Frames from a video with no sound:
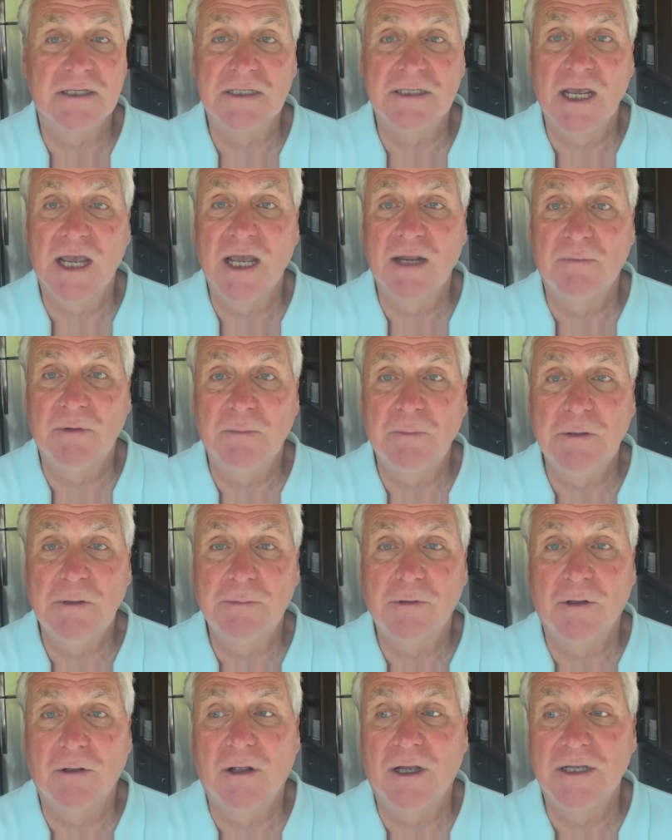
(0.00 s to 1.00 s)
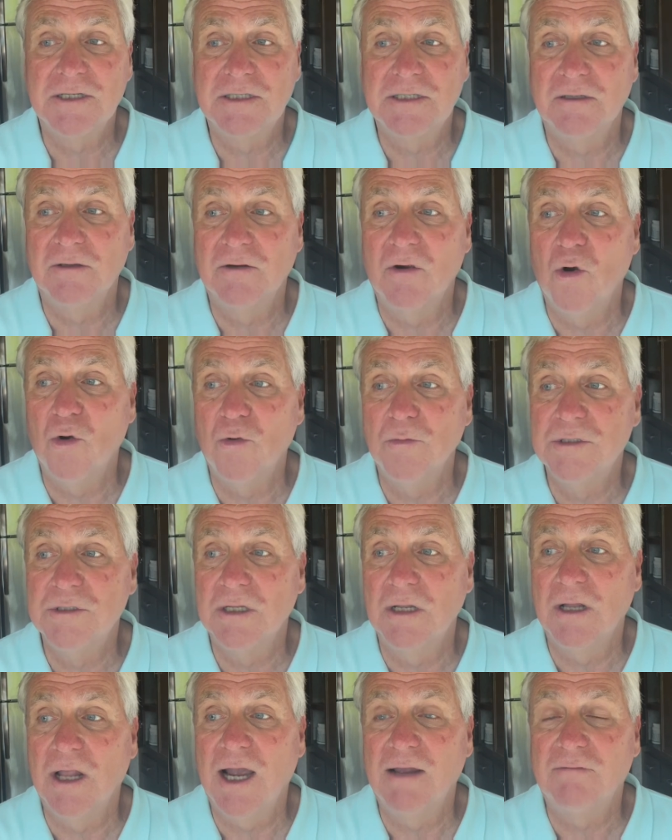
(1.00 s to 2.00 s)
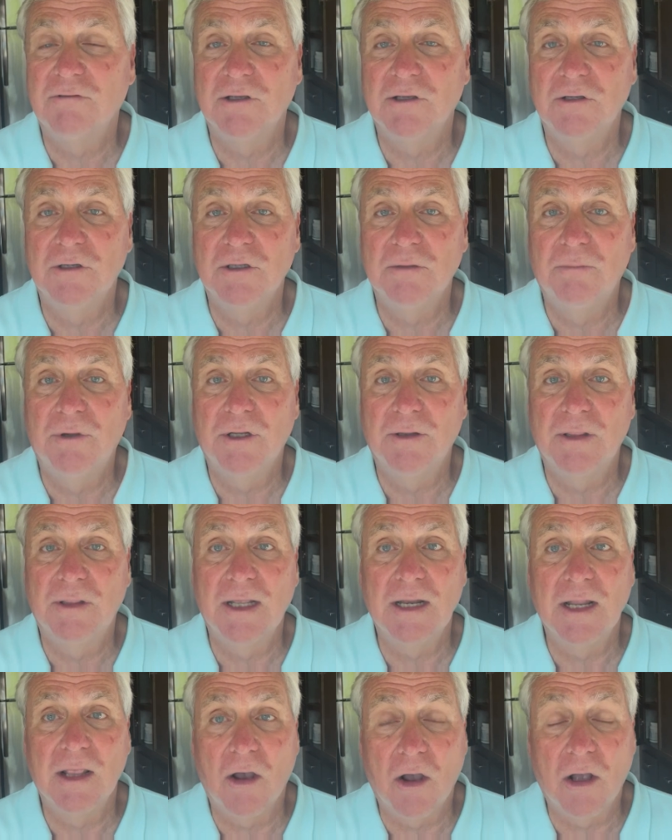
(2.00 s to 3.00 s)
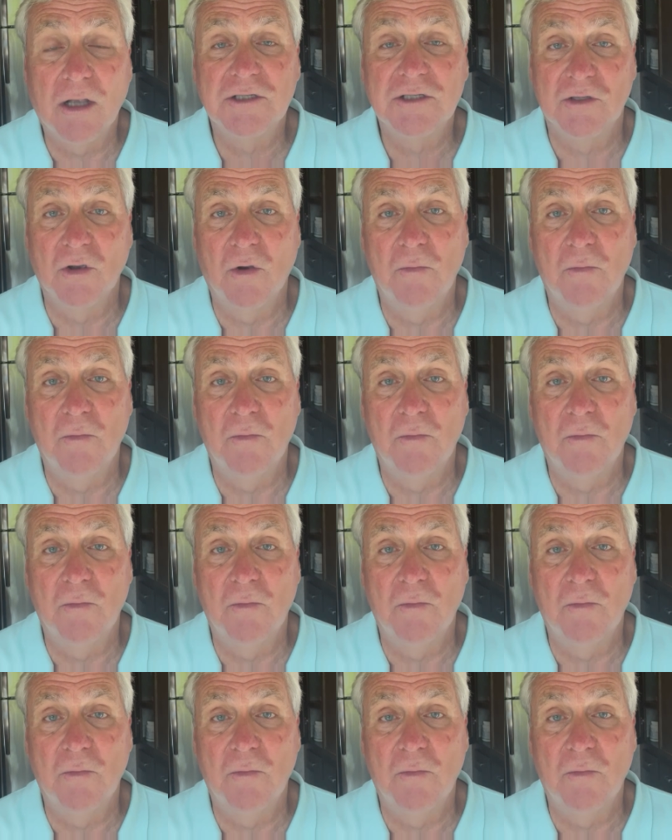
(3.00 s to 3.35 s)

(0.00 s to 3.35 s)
sad, but people lost their homes and livelihood. But then it also